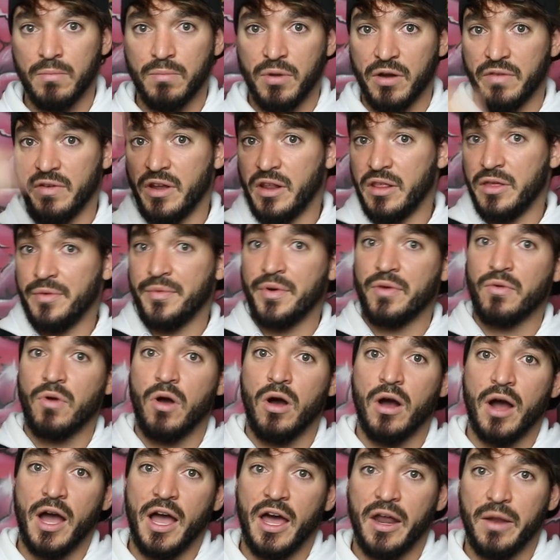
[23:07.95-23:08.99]
But if anything went
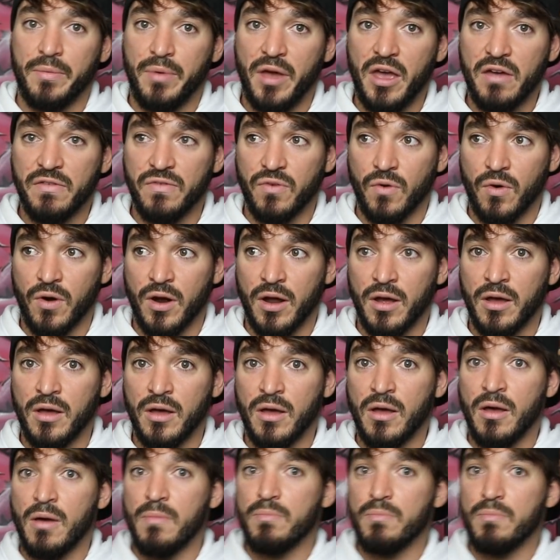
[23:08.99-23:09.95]
wrong, I had to pay for it.